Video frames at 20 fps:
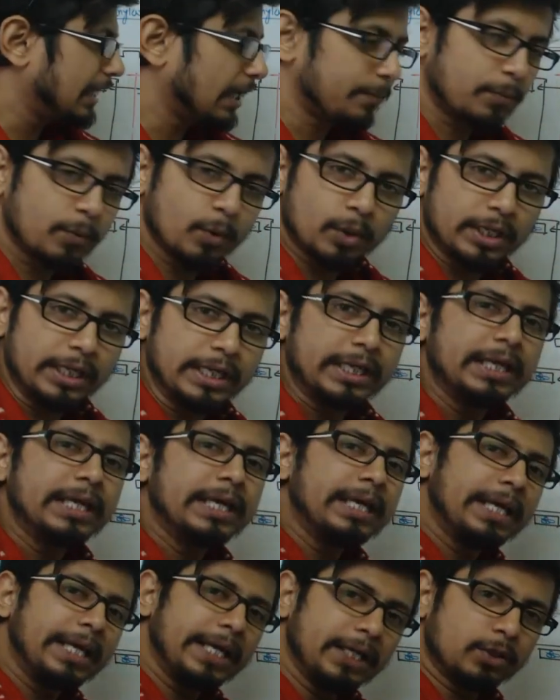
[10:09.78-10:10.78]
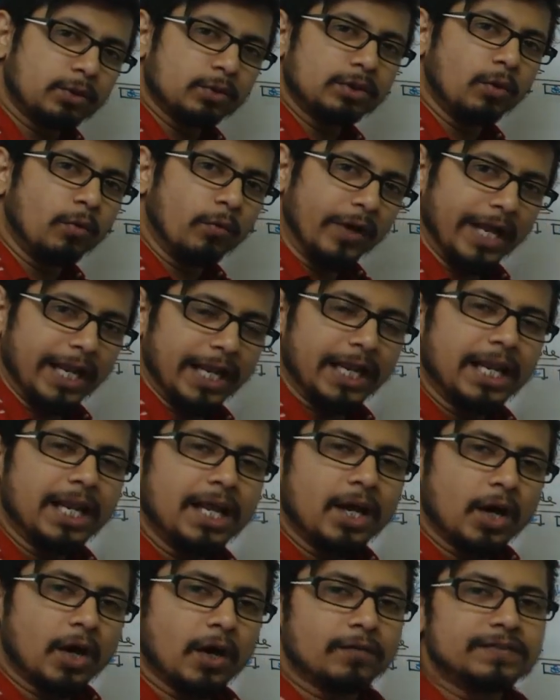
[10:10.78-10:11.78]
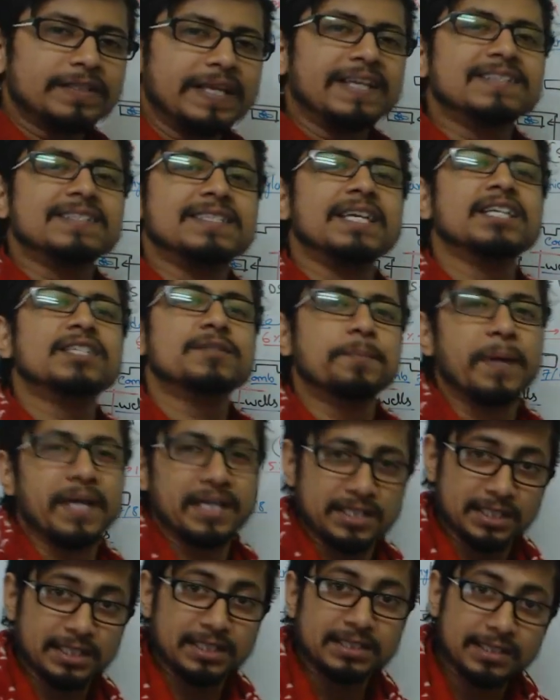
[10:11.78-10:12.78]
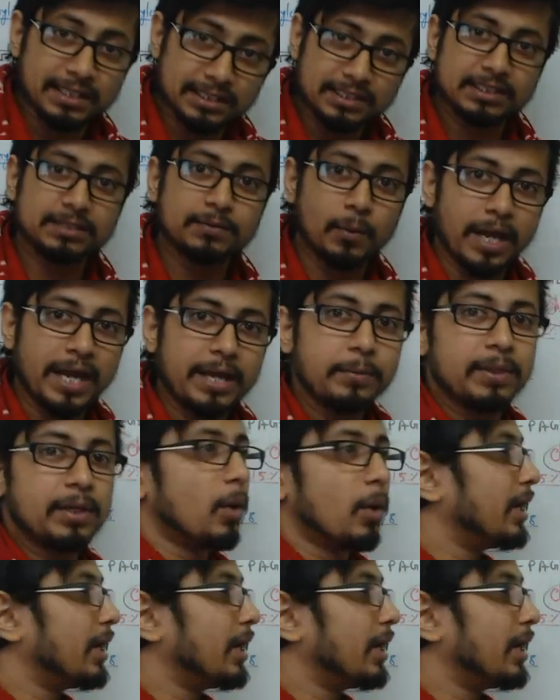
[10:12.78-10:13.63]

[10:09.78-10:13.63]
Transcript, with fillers: that protein into the well of the SDS page. This is why we